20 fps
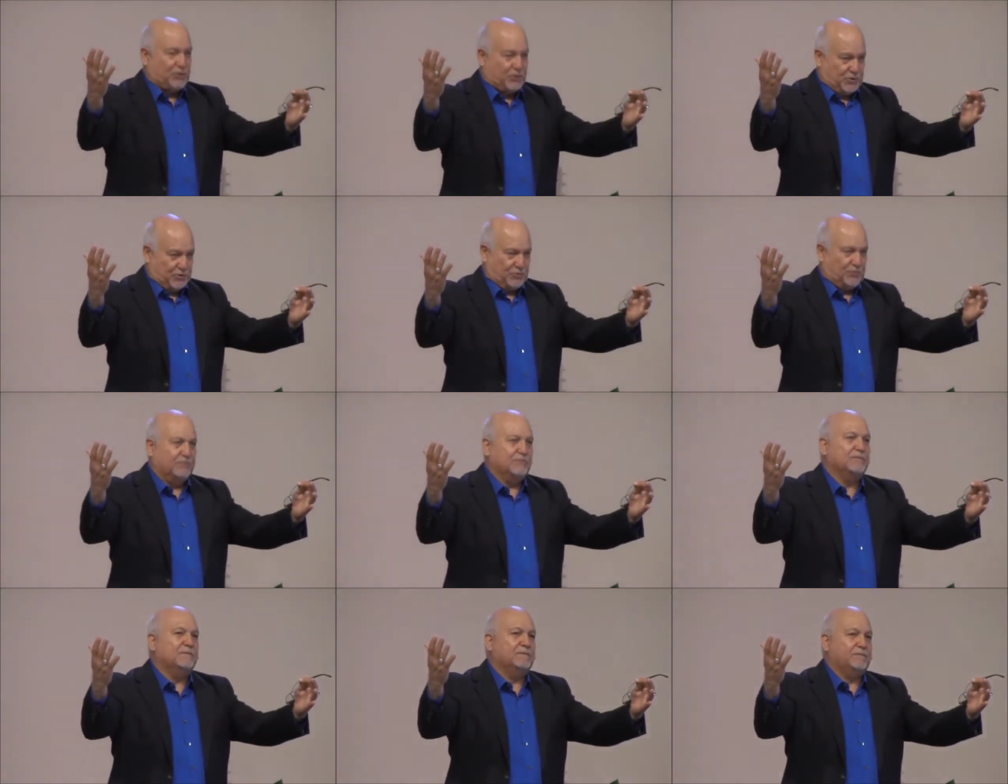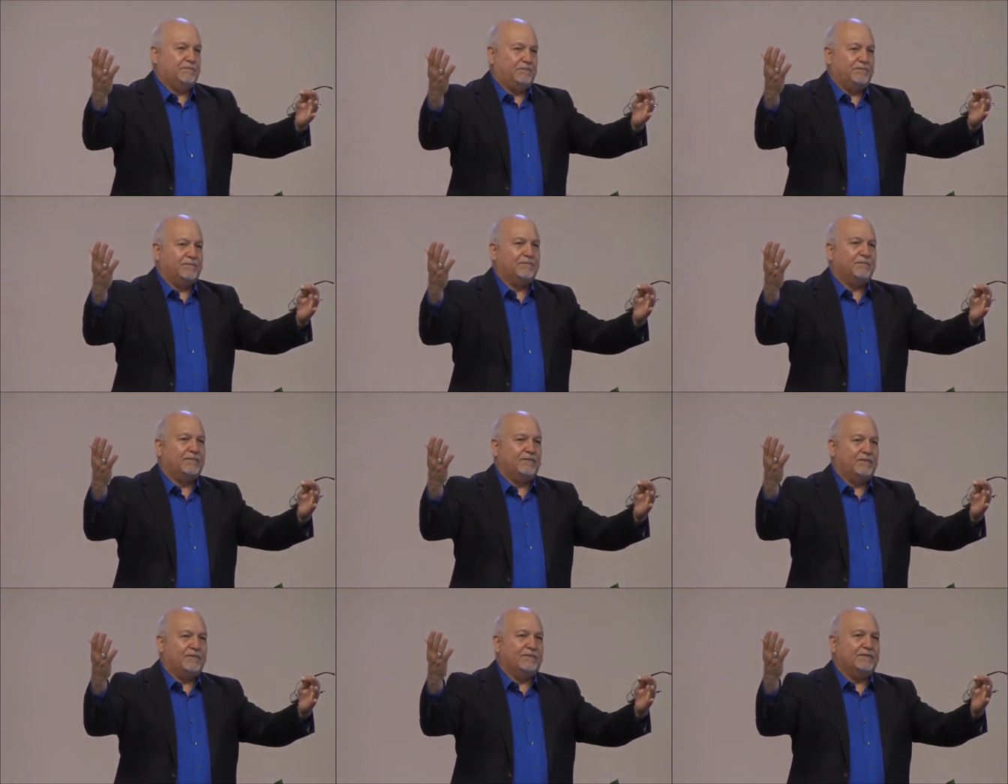you.
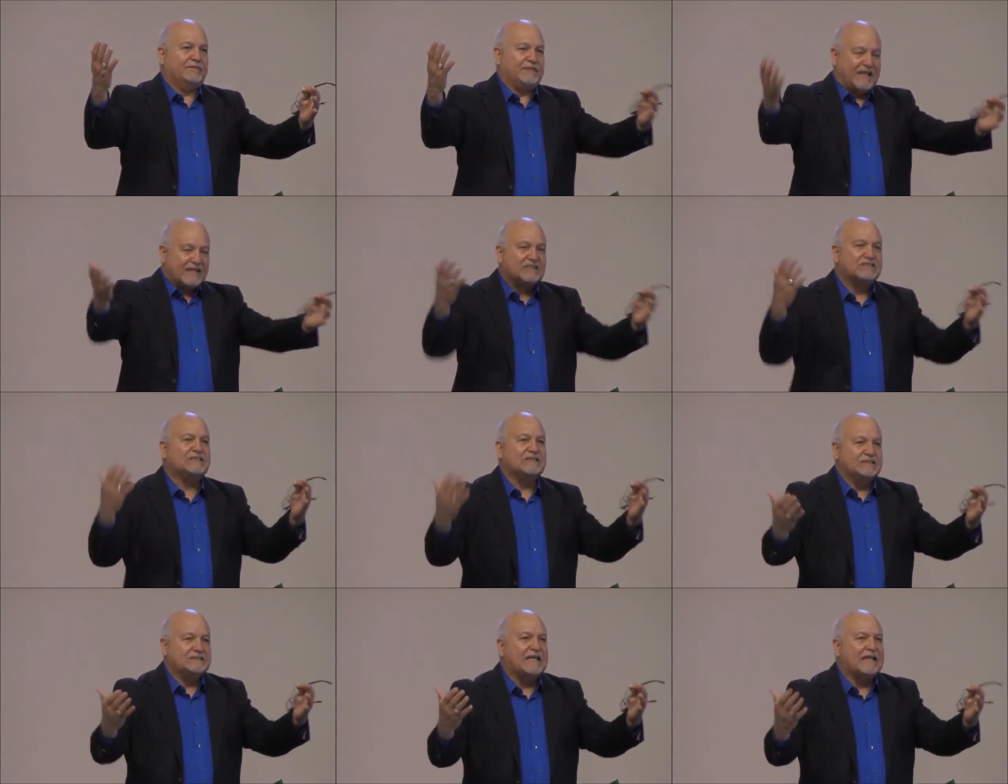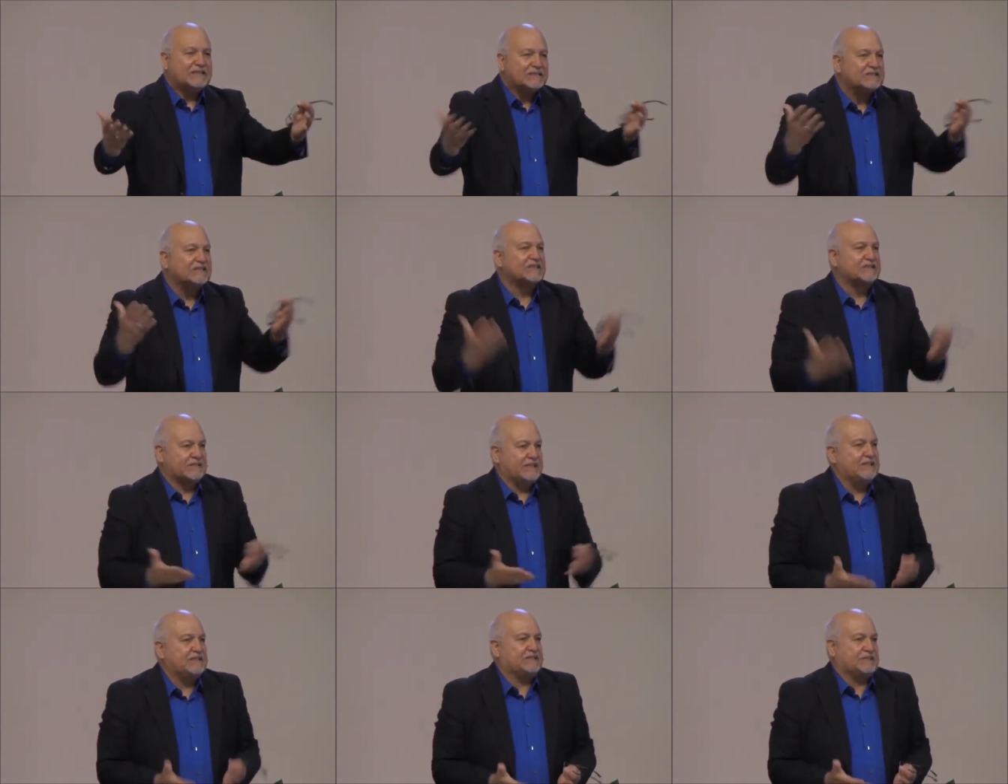That's the, that's the
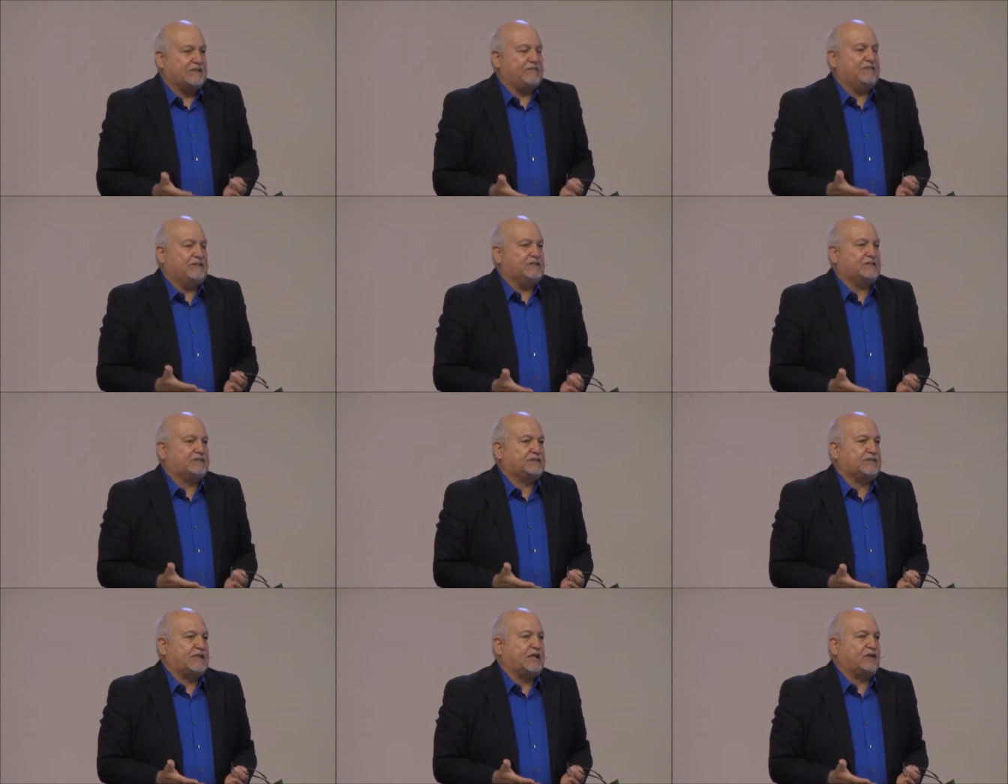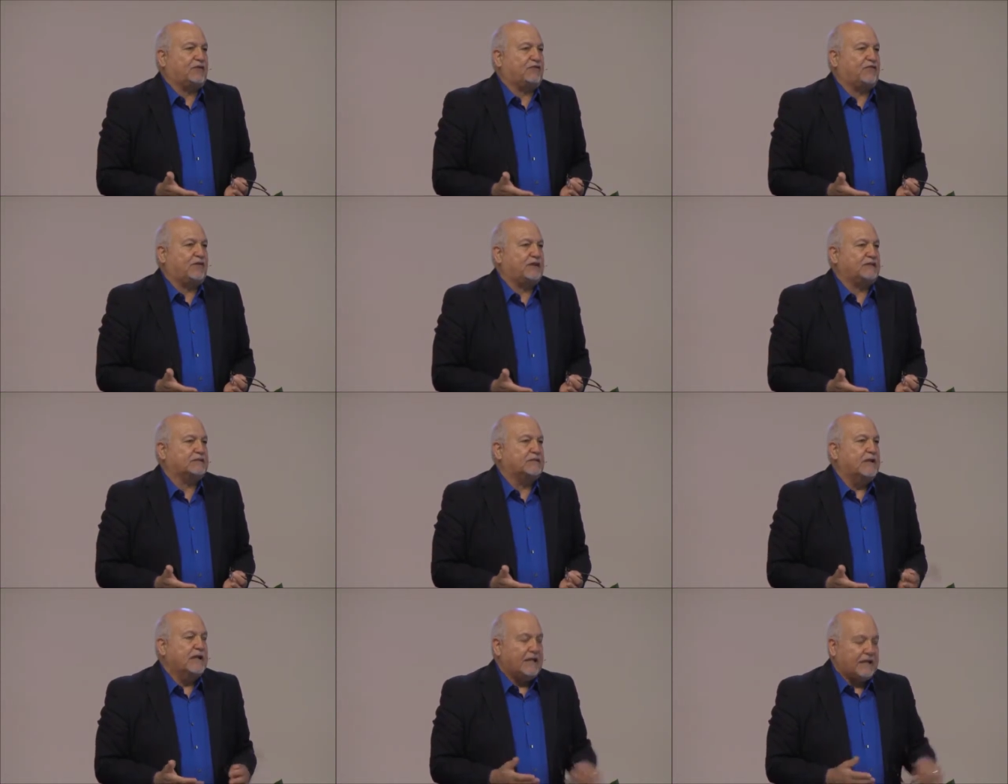sense of this
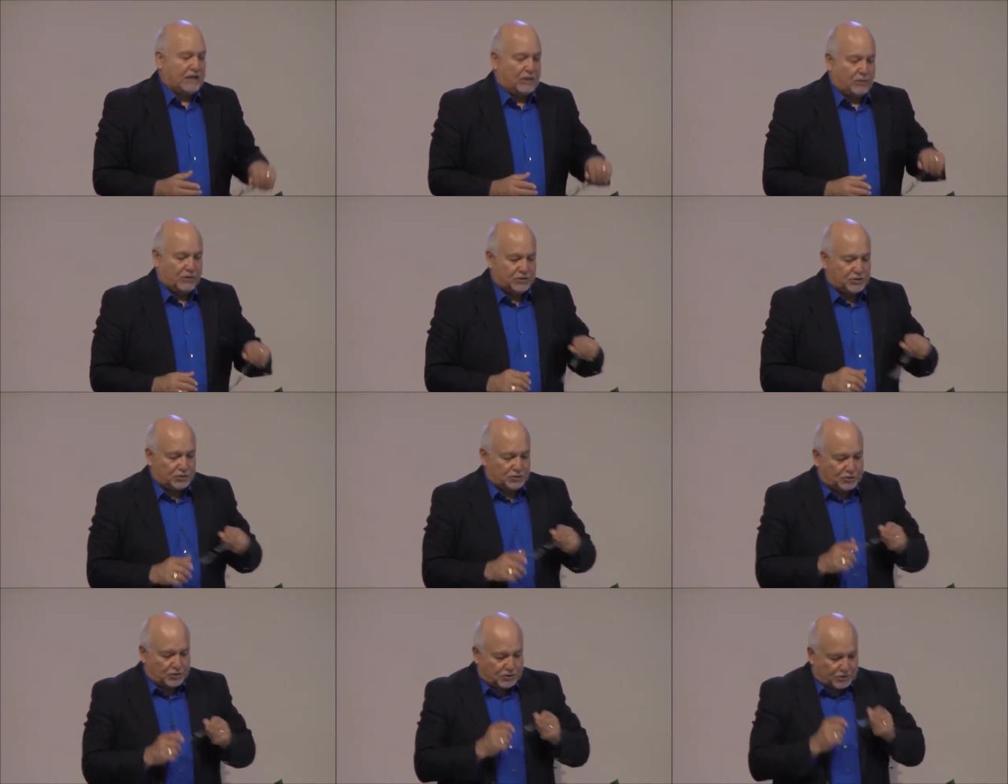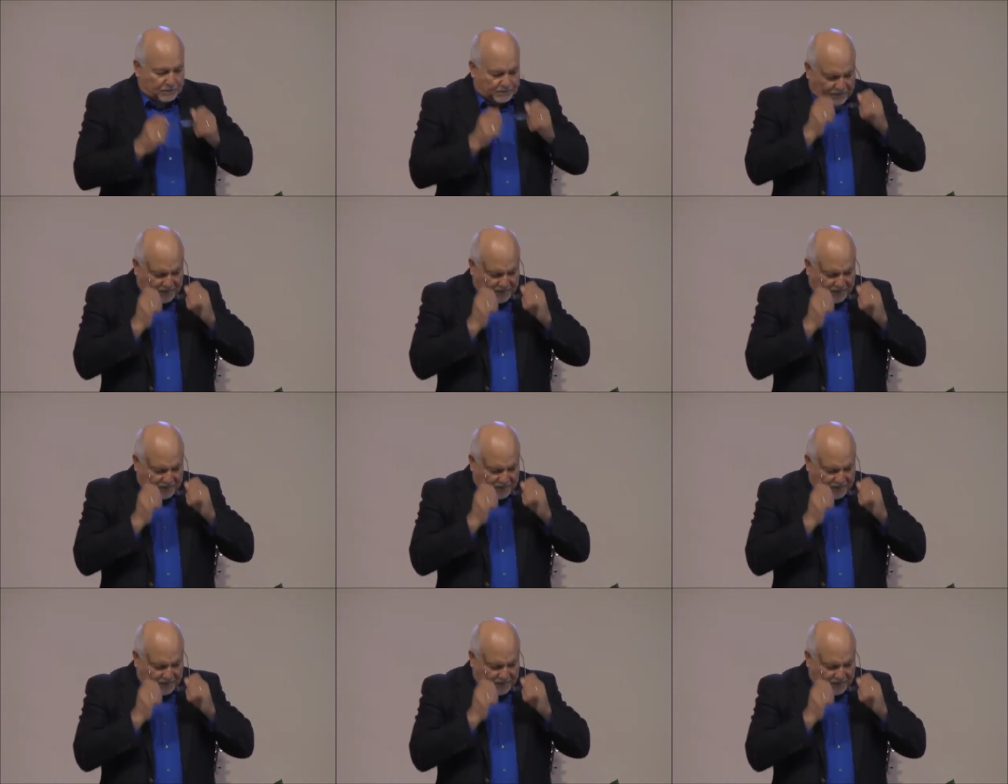sacrifice. And I want you to know